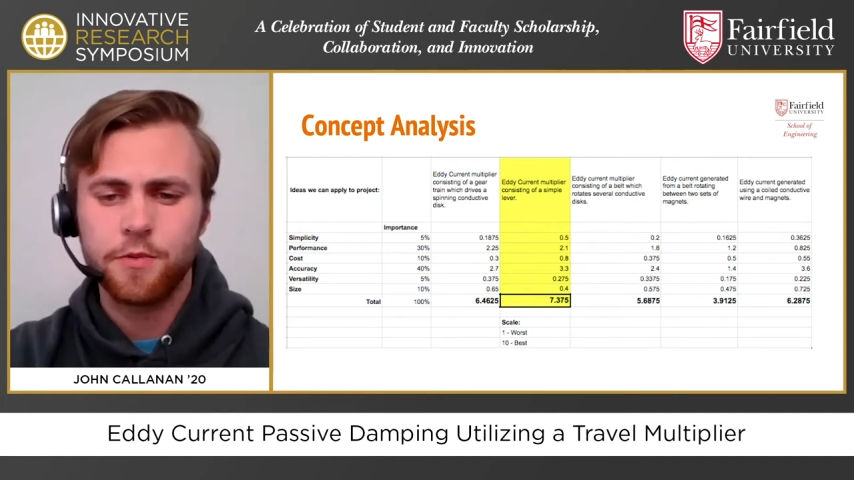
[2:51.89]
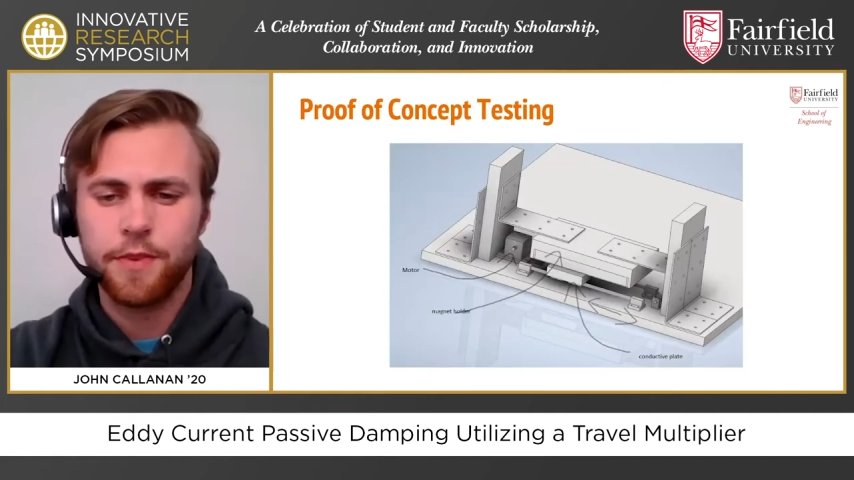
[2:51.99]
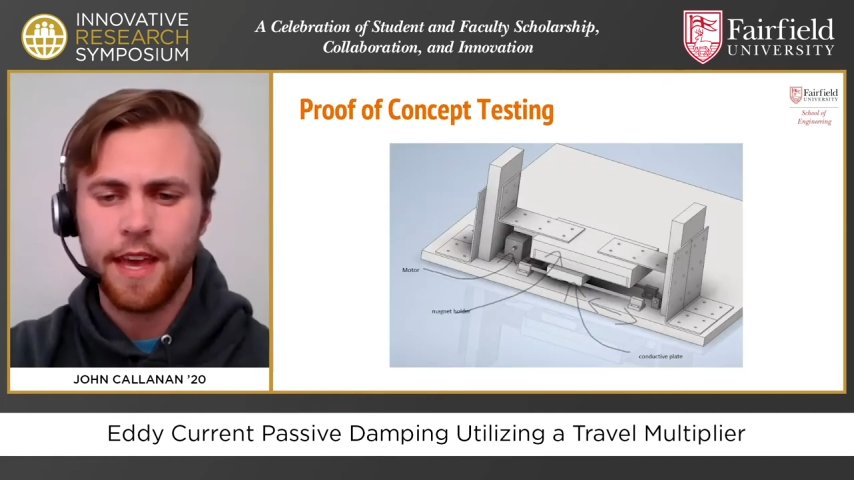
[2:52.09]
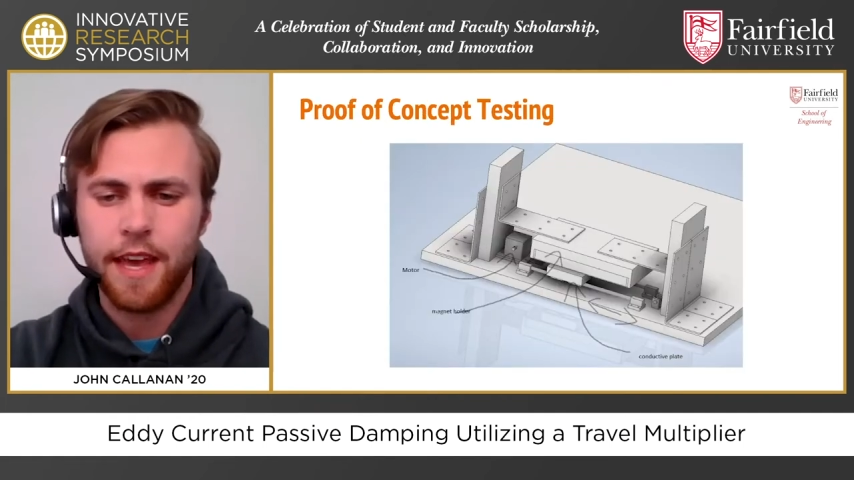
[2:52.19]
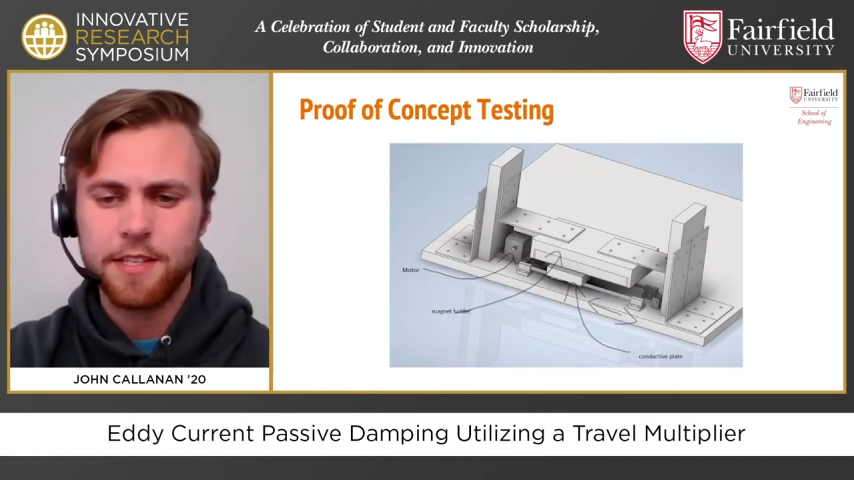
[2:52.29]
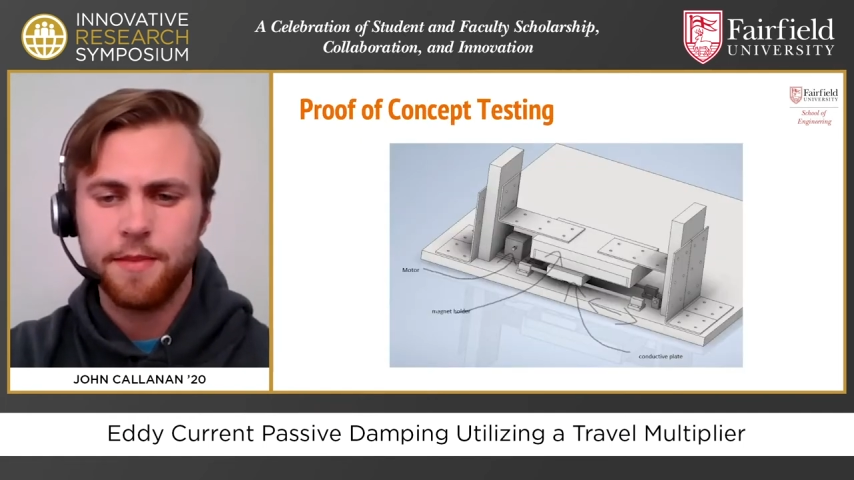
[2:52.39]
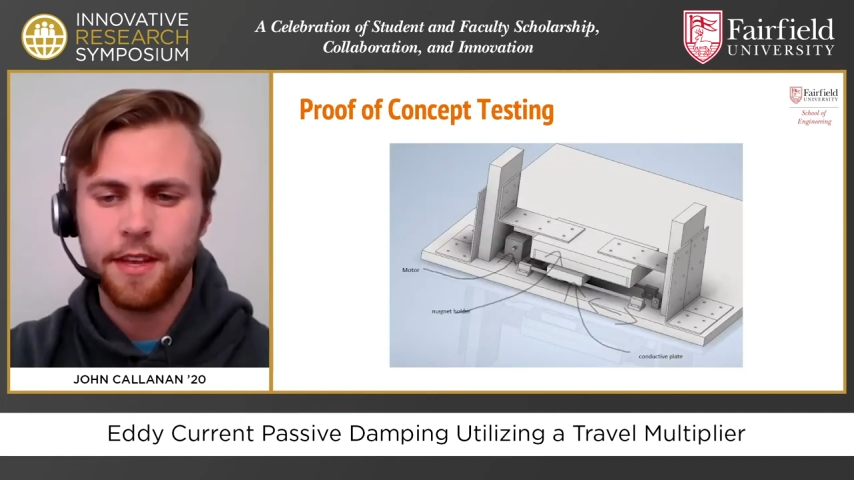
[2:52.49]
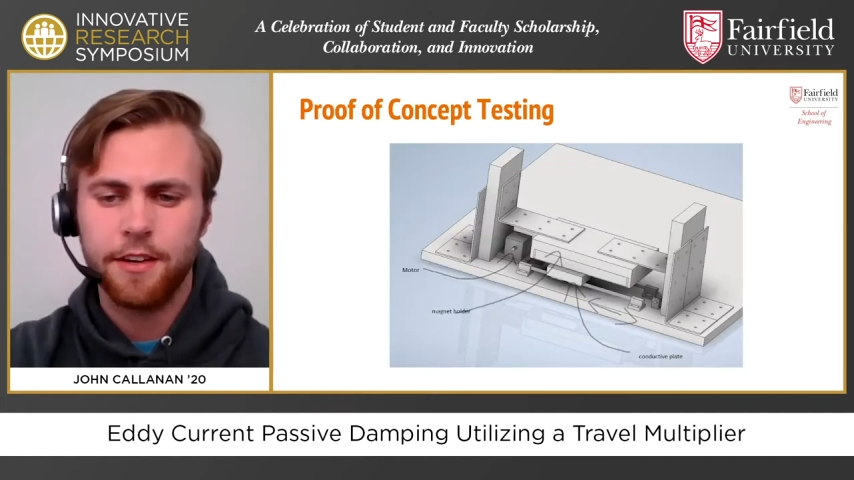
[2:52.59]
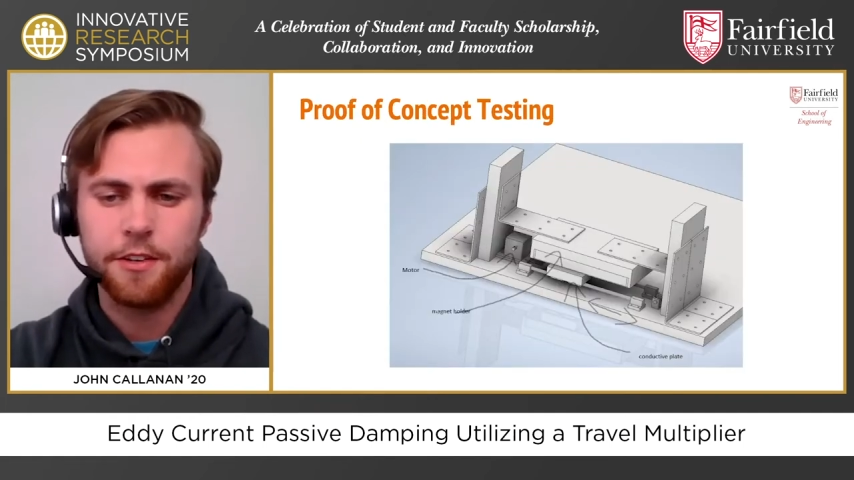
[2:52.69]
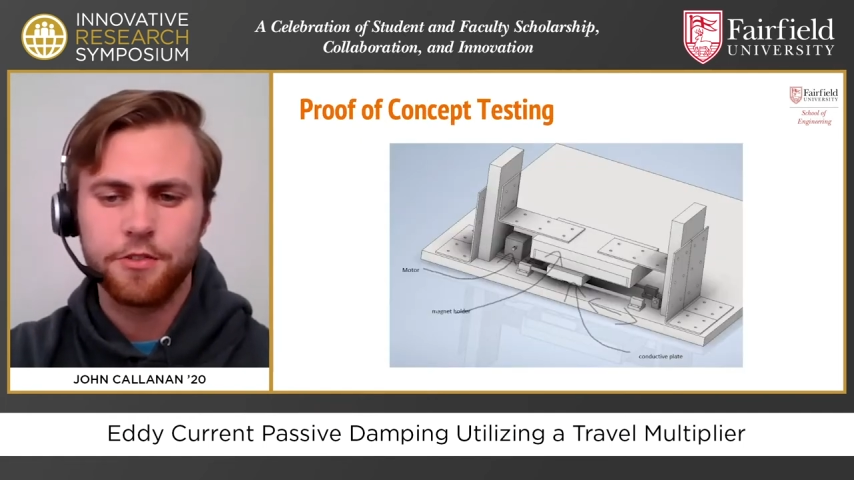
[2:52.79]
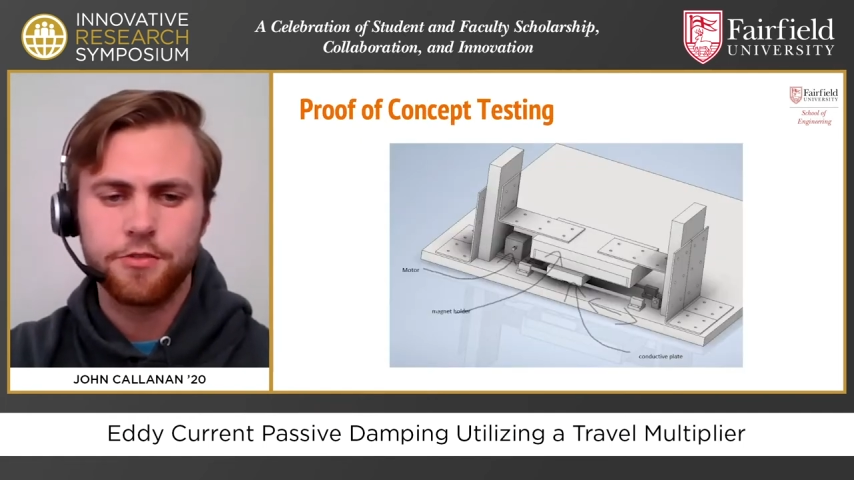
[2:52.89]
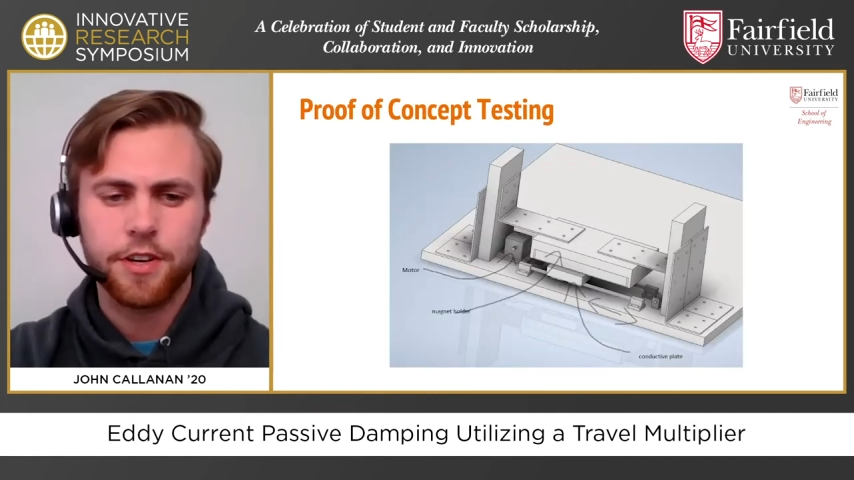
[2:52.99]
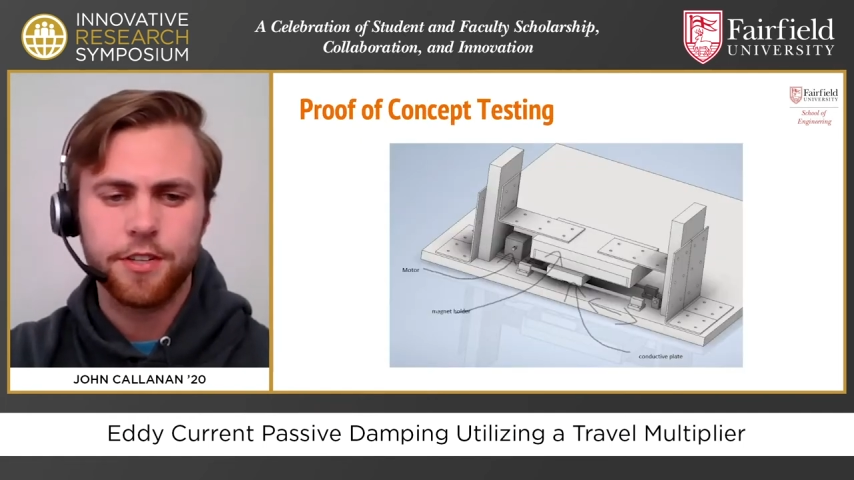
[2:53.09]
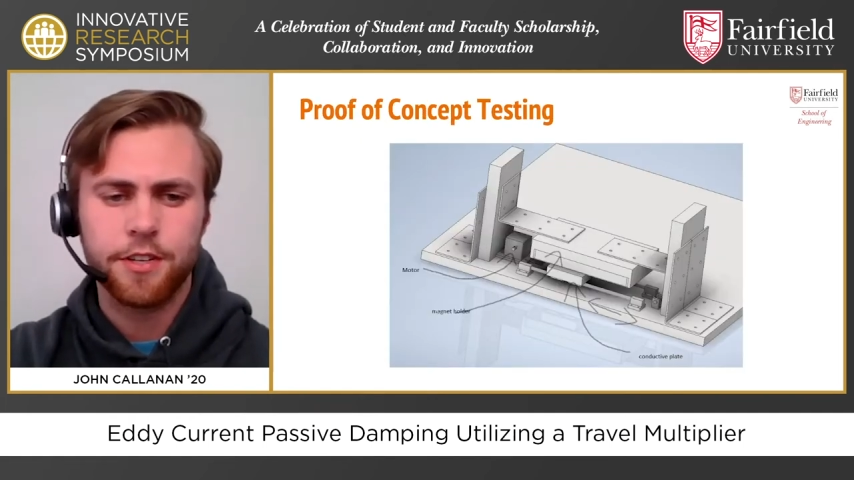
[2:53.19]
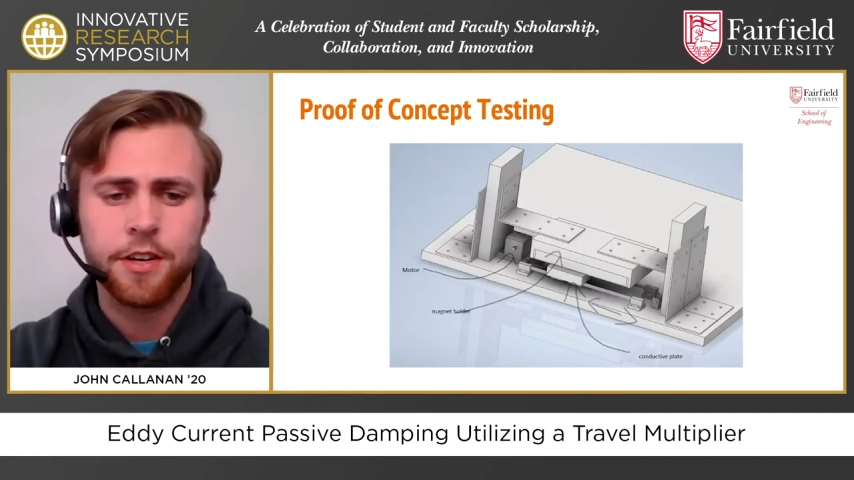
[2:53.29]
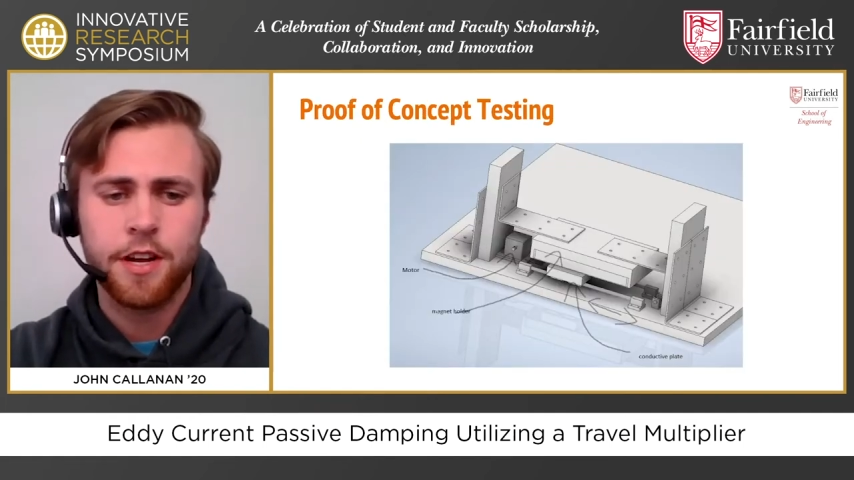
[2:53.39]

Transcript: with ASML and our instructor,